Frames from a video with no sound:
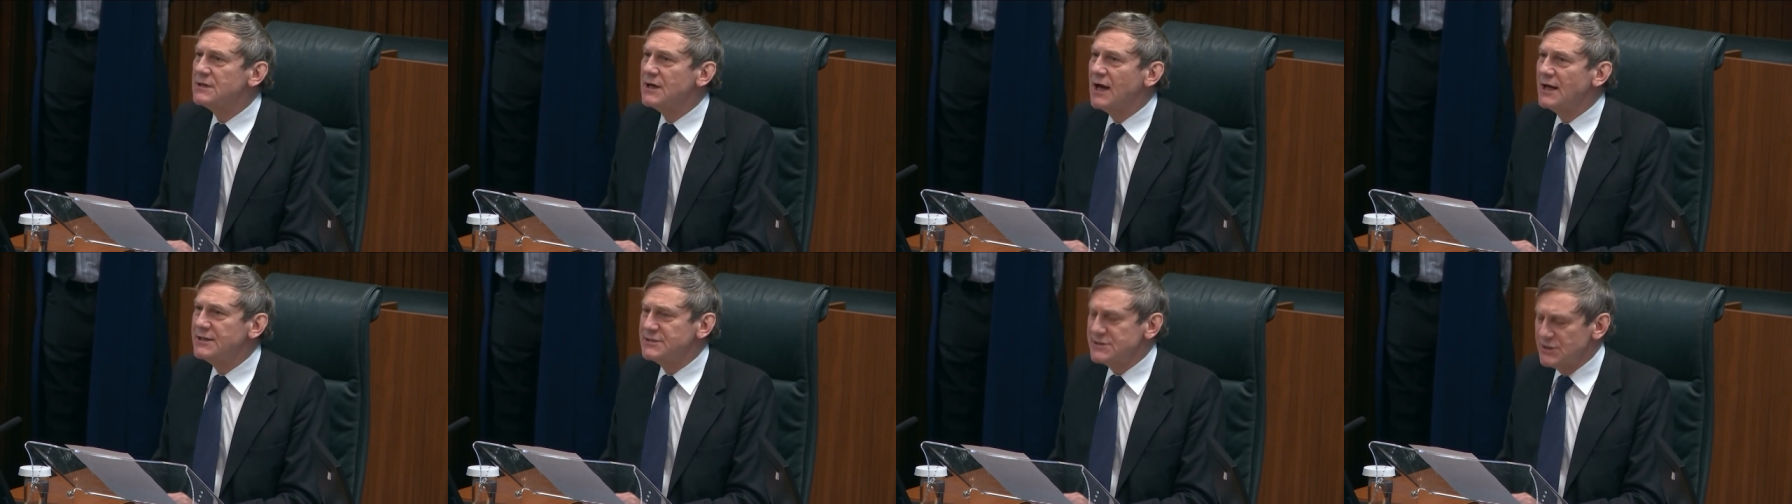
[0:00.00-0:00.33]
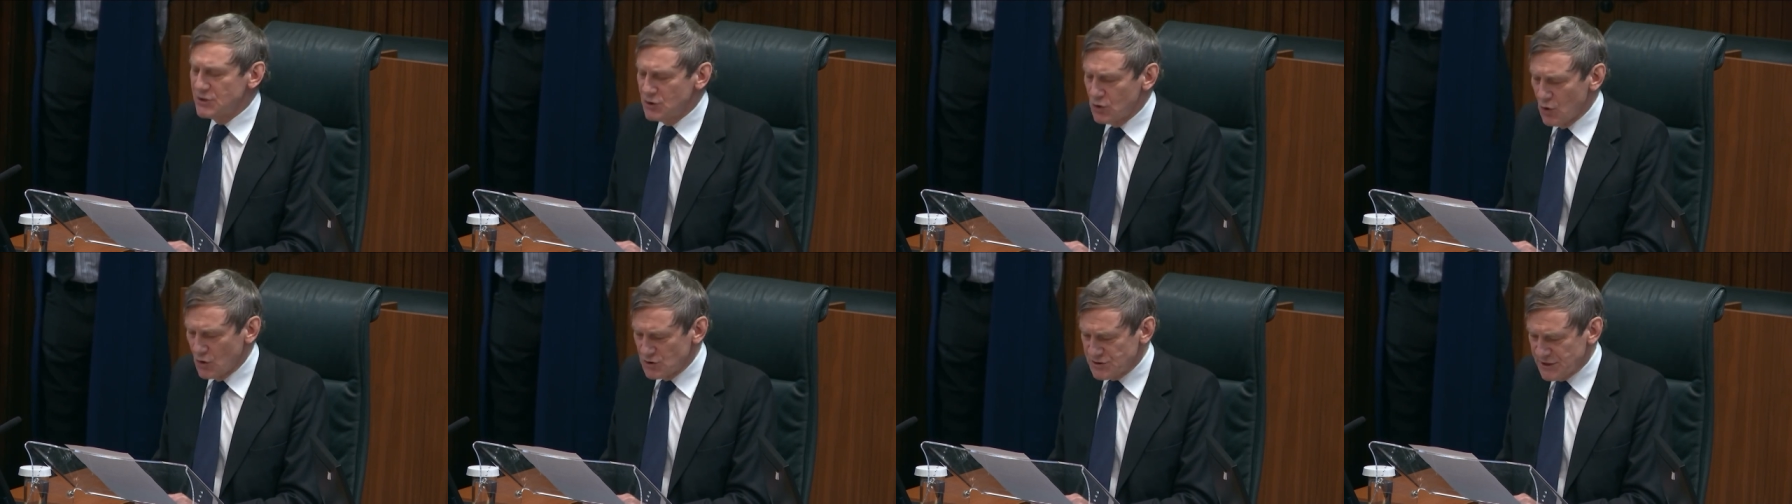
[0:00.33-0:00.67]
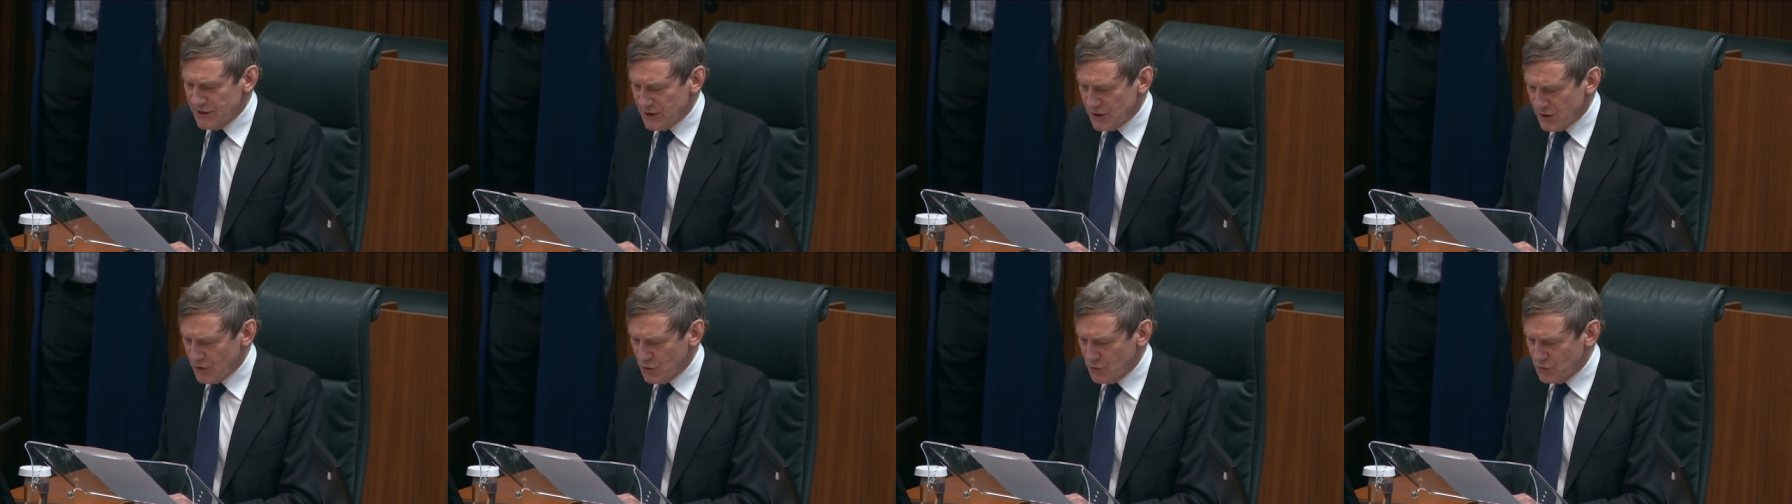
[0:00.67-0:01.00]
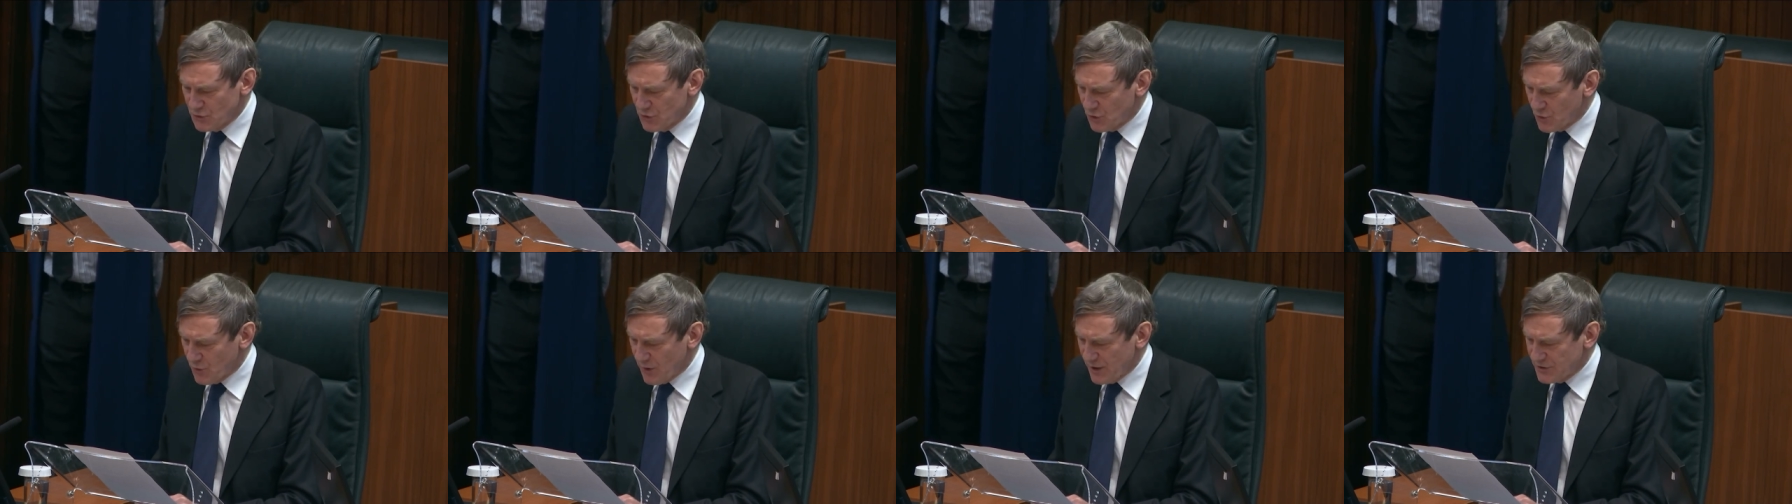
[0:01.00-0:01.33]
and did not
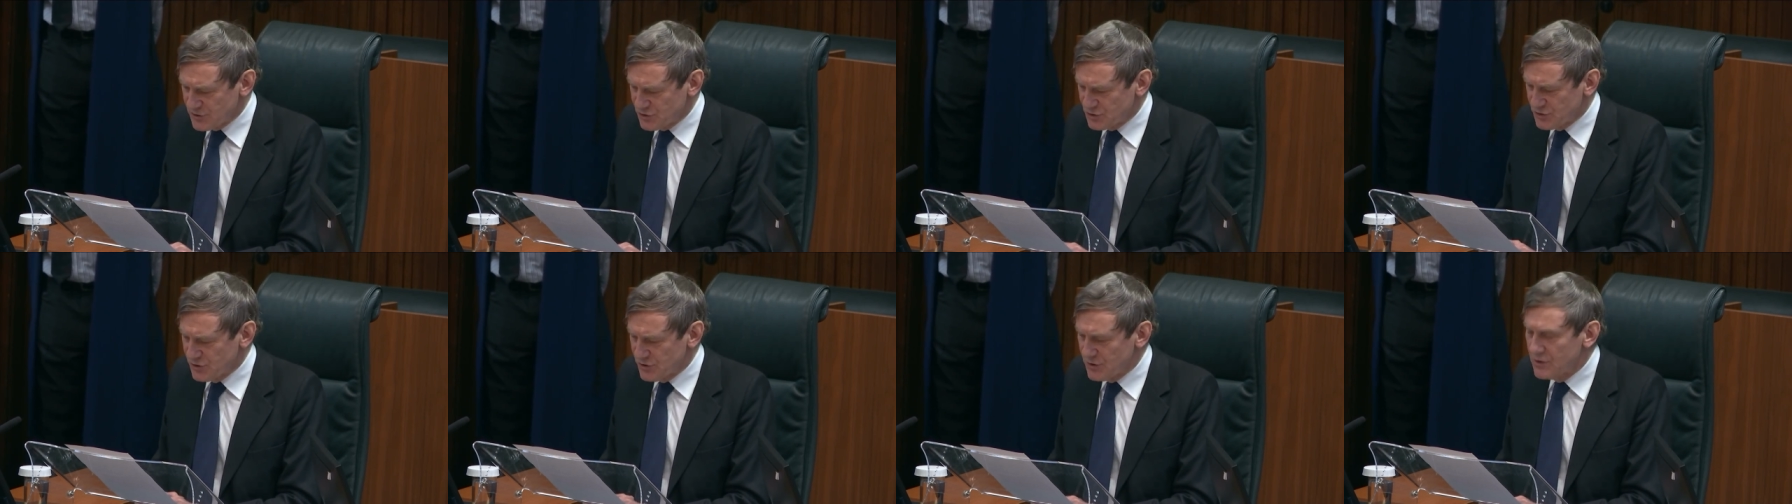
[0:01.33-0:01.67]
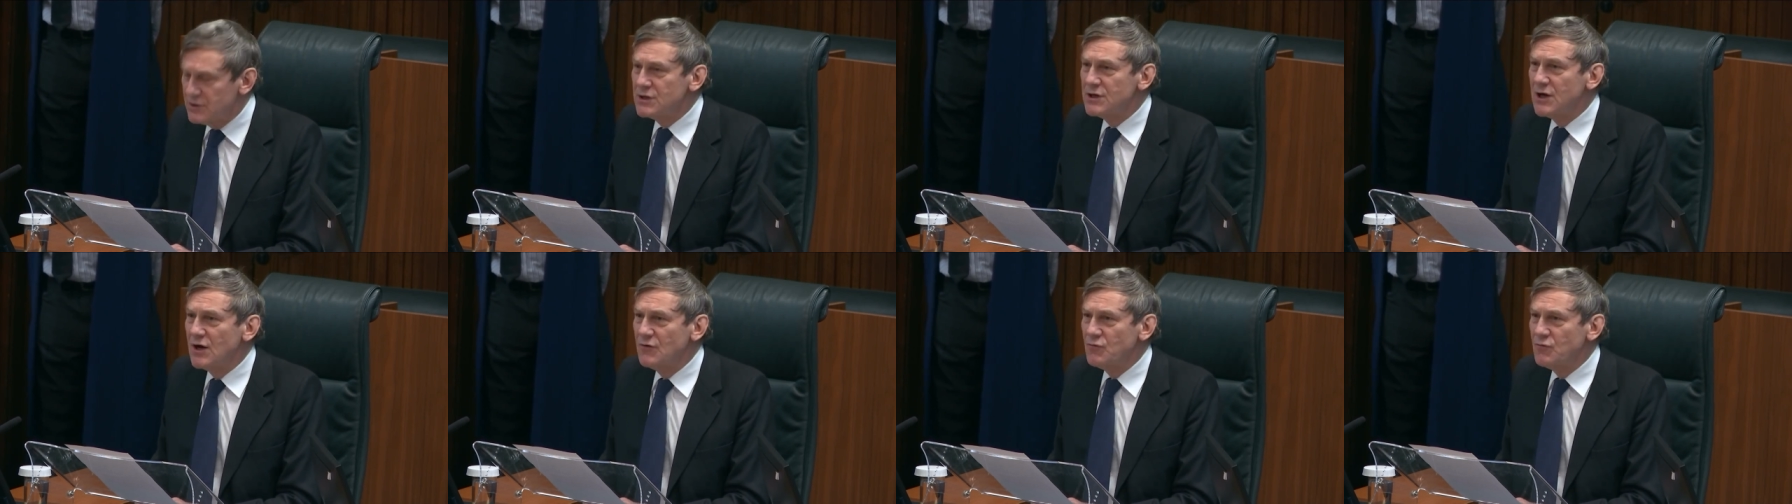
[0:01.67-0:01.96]
include the question